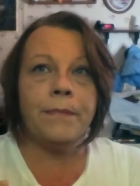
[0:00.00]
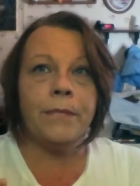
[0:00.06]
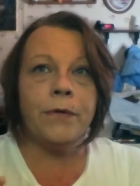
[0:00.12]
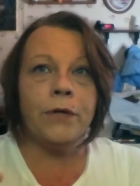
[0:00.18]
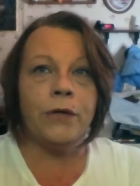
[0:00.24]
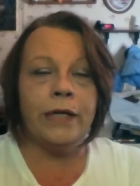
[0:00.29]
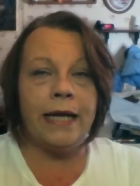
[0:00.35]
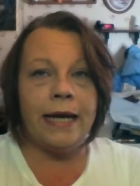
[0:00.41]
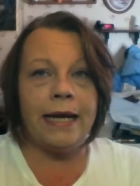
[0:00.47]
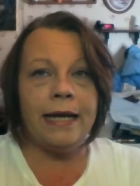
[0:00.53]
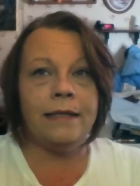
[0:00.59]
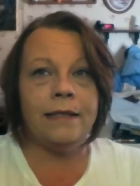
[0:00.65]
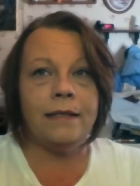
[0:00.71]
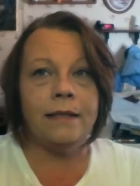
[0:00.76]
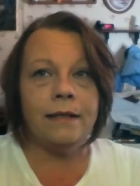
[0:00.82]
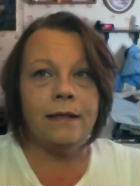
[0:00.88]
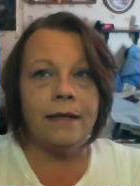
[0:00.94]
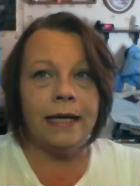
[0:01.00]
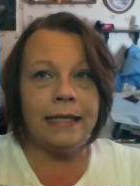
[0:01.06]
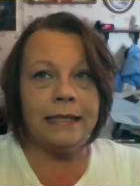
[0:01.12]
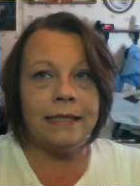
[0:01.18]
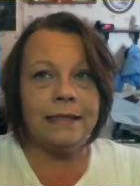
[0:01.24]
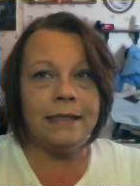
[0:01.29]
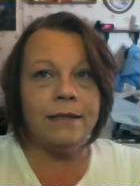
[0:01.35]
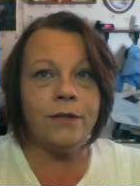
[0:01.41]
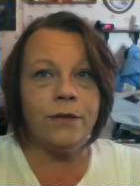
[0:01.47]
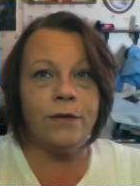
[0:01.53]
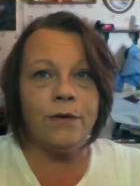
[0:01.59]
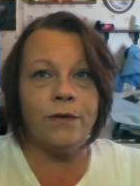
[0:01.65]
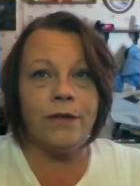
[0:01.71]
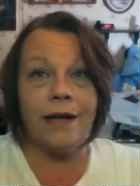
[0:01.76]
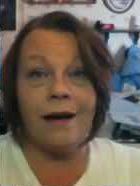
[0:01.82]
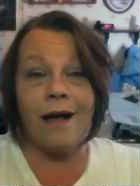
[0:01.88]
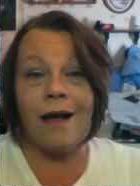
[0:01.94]
create a stencil
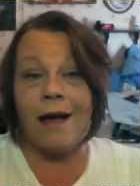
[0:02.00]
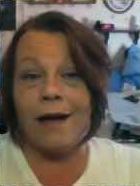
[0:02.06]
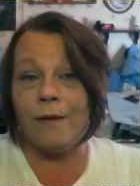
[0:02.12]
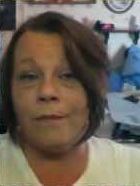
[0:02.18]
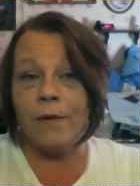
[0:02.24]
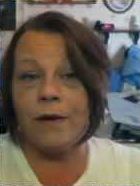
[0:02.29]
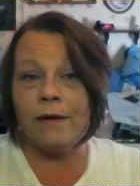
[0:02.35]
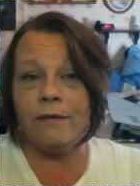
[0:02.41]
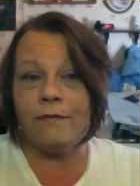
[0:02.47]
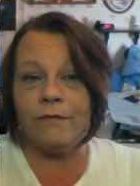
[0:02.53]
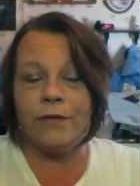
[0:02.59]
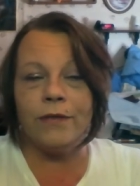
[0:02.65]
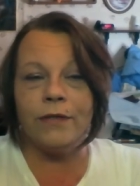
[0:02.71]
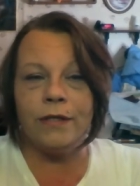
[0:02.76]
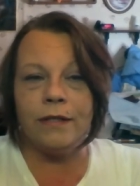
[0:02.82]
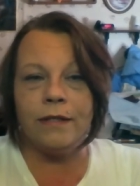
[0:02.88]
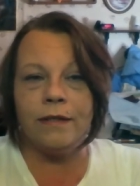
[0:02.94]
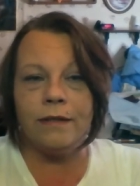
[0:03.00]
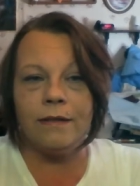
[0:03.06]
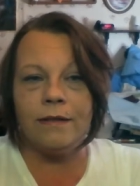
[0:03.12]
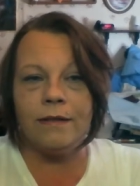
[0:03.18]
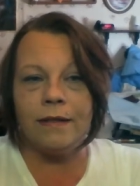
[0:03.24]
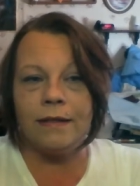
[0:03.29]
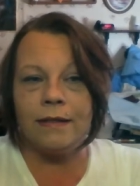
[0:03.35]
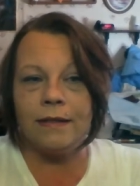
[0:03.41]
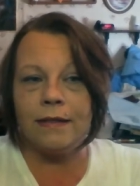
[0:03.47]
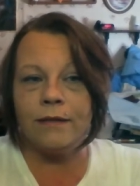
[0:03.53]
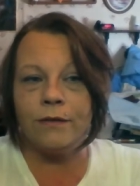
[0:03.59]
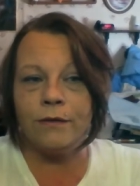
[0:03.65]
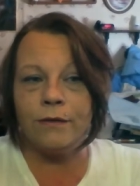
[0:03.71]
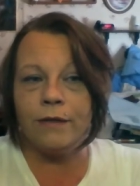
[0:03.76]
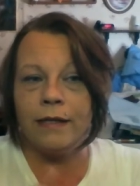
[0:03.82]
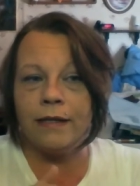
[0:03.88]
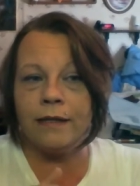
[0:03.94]
that I want versus a
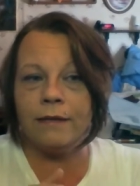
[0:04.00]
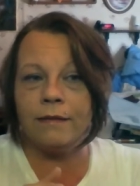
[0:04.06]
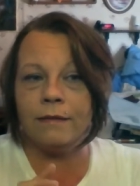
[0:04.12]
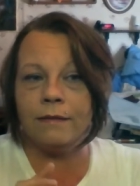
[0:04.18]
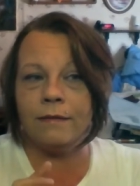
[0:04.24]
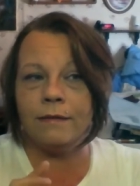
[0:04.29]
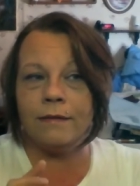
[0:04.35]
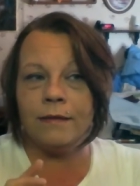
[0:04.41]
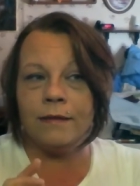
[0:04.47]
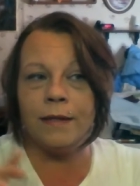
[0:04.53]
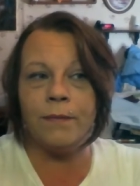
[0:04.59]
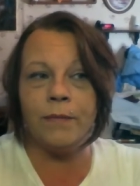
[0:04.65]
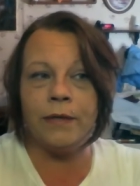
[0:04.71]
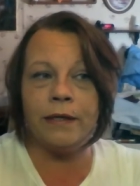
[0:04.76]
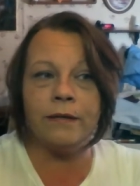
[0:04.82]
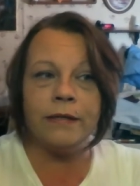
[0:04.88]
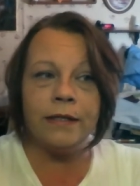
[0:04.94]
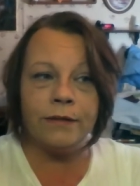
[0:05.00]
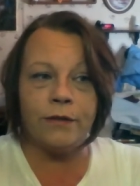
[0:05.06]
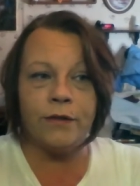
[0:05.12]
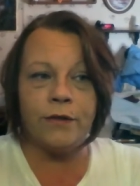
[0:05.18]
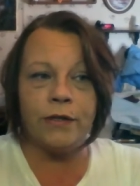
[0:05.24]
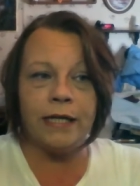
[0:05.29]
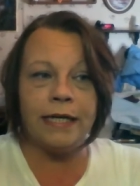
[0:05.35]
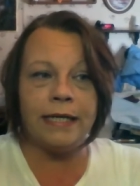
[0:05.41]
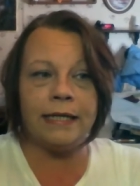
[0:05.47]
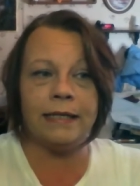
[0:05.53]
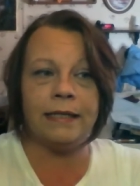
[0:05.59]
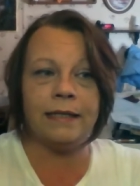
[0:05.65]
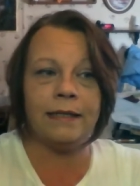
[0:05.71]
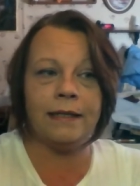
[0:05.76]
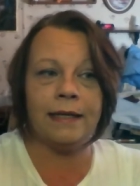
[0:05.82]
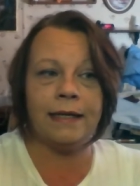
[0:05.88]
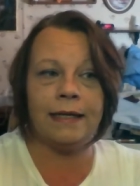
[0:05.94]
stencil that someone else has
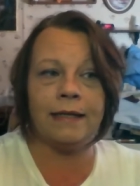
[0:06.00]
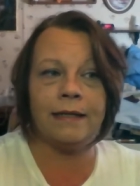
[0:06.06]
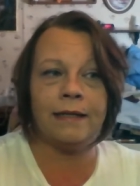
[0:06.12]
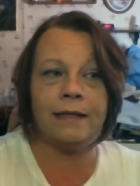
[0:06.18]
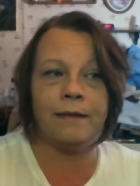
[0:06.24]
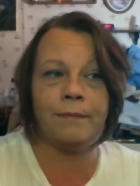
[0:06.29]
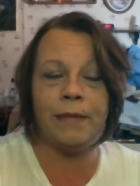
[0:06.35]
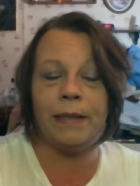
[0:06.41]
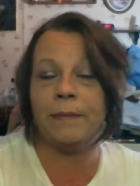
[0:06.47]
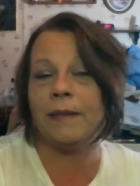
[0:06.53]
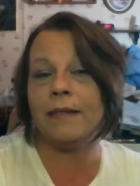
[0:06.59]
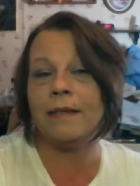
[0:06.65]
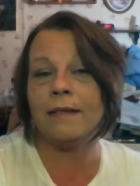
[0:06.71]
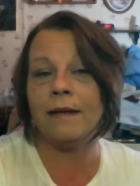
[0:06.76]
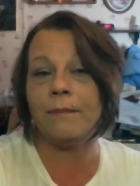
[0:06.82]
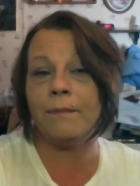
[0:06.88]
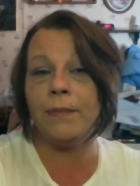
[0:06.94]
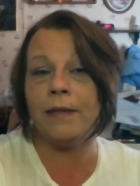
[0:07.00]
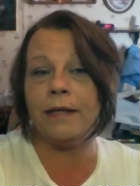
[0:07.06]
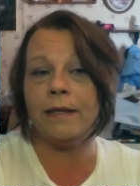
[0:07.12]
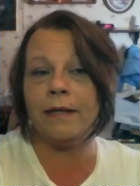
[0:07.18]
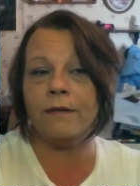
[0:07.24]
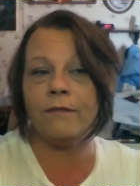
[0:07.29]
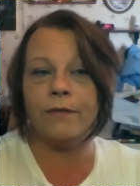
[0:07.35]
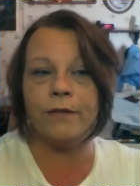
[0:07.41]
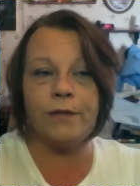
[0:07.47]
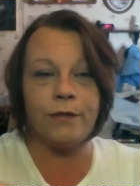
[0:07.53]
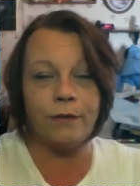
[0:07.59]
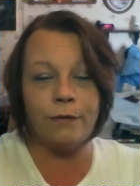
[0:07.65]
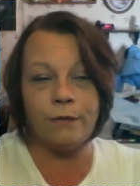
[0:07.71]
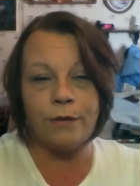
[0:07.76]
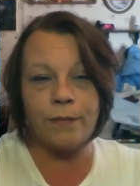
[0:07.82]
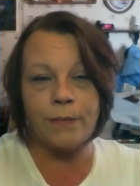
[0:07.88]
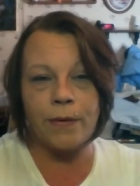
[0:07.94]
created and maybe it's not big enough or it's
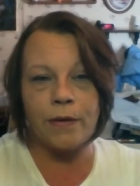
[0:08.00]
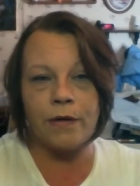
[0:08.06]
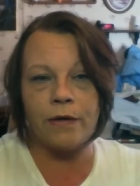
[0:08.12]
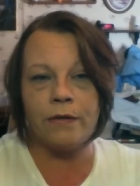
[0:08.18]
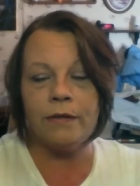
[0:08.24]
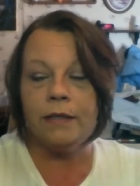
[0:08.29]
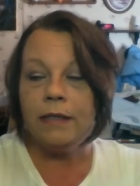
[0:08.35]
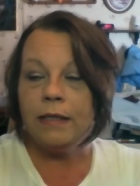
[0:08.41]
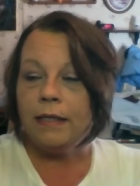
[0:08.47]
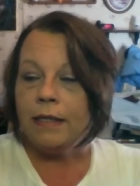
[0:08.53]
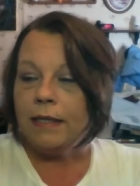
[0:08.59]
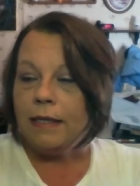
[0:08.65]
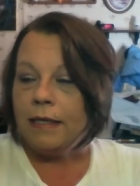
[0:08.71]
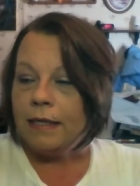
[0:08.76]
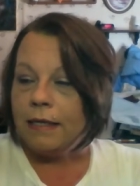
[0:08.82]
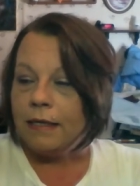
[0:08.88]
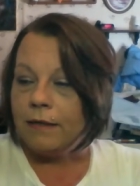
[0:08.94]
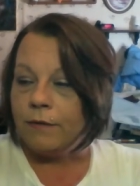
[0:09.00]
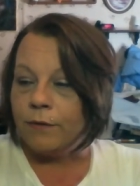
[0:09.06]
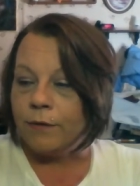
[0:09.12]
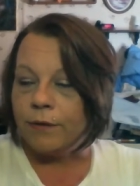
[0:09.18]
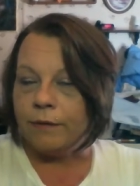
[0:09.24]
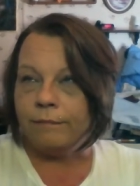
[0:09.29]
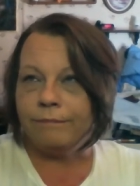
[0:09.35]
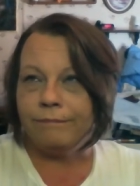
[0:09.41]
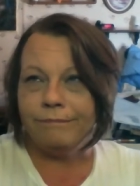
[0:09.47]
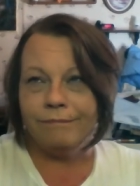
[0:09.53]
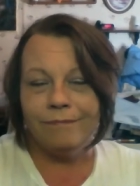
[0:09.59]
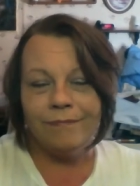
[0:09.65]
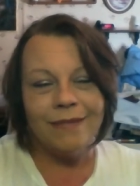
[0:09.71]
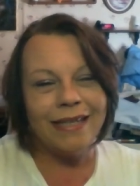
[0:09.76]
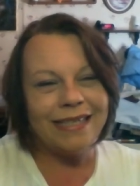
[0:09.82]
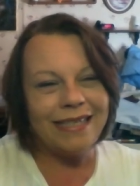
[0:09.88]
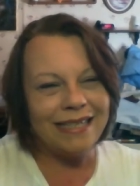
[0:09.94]
too small or
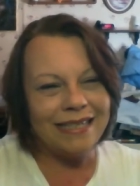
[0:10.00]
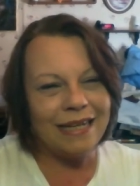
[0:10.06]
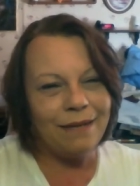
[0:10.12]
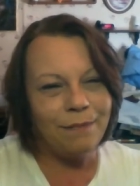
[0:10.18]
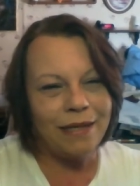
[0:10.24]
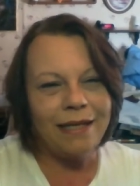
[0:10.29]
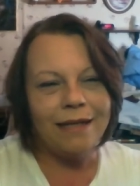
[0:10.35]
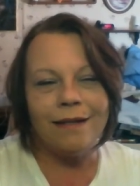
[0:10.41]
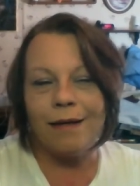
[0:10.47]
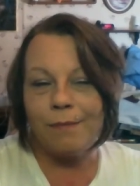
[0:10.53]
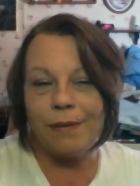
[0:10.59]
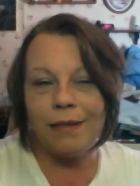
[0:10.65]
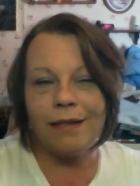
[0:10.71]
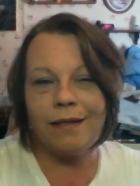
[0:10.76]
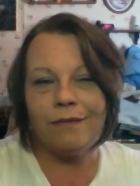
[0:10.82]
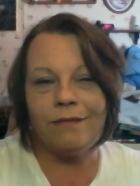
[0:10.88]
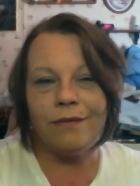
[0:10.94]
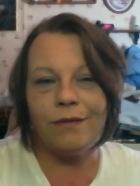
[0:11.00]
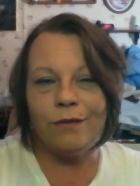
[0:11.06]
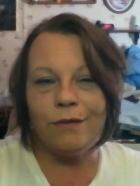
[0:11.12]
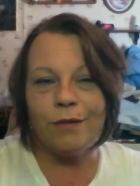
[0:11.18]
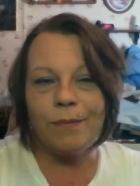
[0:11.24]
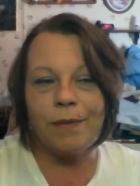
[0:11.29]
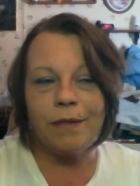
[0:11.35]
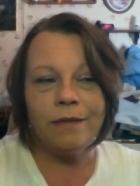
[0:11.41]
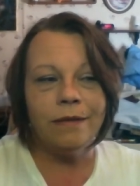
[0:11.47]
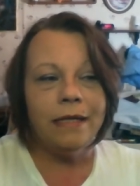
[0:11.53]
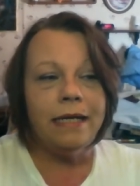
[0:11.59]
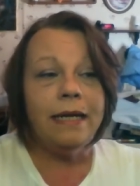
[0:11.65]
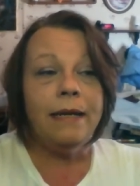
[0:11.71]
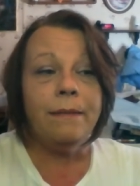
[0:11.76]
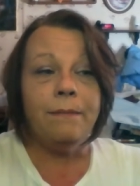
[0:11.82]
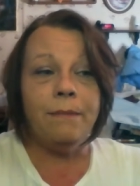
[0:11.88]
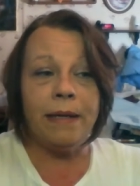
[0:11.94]
that's the same thing, not big enough and too small.
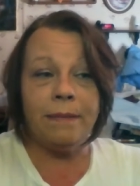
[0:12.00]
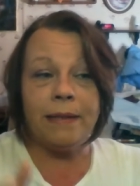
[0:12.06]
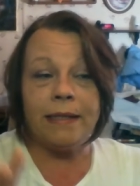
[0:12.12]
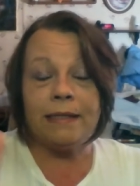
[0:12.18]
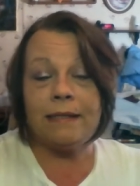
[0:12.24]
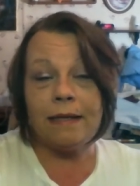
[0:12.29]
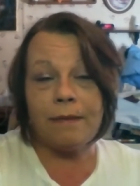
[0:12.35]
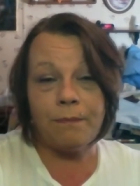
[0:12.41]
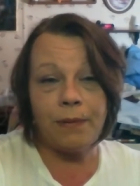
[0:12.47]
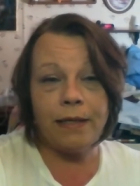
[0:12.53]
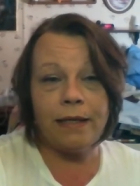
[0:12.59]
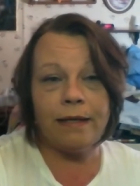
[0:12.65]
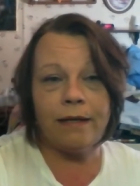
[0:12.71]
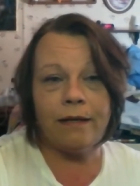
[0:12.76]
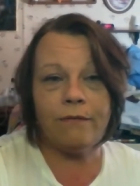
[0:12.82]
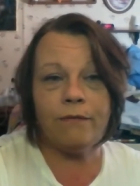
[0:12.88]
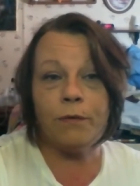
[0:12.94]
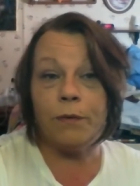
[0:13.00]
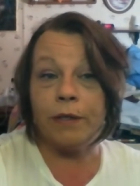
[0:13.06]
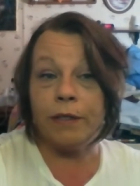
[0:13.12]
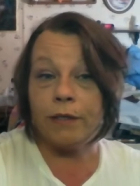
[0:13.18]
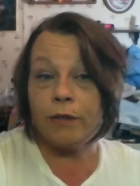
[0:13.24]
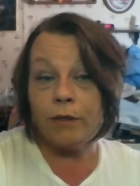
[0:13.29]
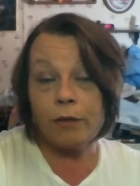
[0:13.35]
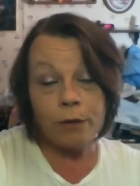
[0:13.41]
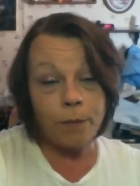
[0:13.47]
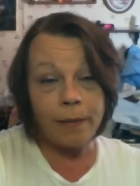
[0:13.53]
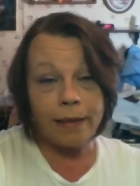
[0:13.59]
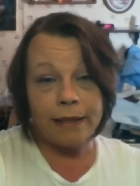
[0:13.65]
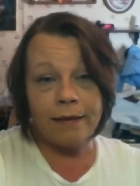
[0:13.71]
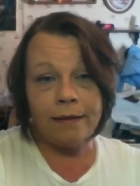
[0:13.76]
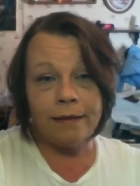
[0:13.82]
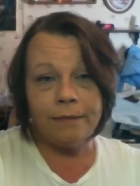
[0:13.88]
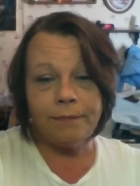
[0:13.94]
Maybe it's not big enough or it's too big,